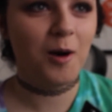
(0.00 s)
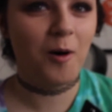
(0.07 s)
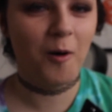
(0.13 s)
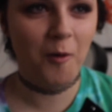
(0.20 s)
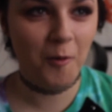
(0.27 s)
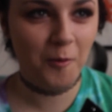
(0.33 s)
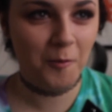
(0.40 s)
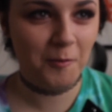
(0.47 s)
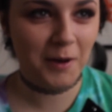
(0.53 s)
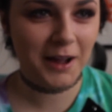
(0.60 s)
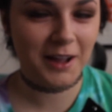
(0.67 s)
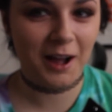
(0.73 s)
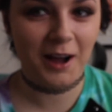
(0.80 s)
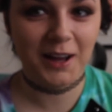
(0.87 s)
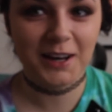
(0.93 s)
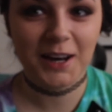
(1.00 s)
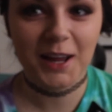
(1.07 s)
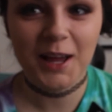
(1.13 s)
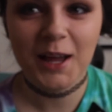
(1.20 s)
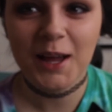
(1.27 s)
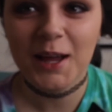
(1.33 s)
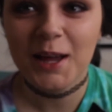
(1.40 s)
Oh my god.
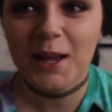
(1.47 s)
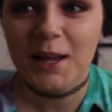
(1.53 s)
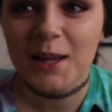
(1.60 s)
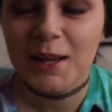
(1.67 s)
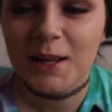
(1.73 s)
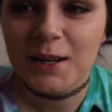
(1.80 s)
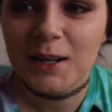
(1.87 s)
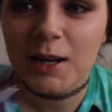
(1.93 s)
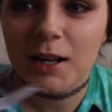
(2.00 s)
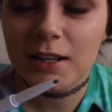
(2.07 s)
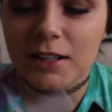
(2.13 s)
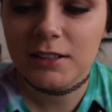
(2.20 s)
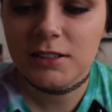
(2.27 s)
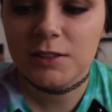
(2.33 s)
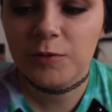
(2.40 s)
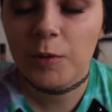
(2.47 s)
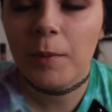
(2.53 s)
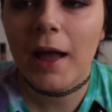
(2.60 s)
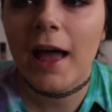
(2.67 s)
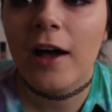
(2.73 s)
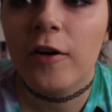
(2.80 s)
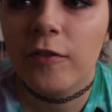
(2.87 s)
This is from
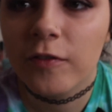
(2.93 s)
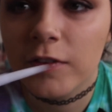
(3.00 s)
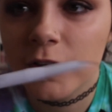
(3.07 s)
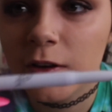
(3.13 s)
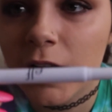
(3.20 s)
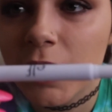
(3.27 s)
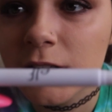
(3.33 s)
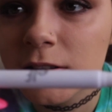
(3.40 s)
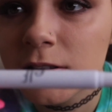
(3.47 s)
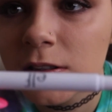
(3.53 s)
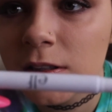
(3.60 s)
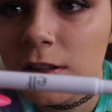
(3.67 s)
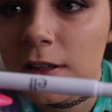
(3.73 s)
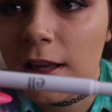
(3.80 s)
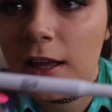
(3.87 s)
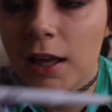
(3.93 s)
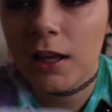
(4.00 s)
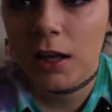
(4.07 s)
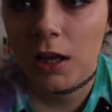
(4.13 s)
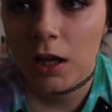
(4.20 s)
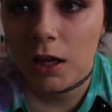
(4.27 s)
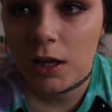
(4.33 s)
e.l.f., you guys.
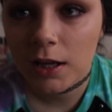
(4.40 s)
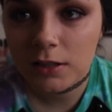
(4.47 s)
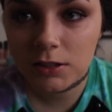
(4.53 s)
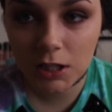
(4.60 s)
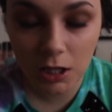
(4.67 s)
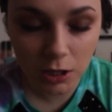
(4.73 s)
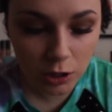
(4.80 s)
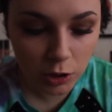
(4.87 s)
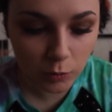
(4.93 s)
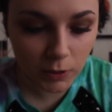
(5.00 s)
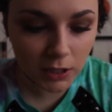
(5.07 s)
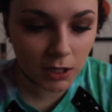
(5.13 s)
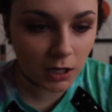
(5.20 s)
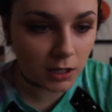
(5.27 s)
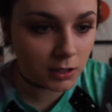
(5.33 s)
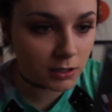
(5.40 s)
It's like $3.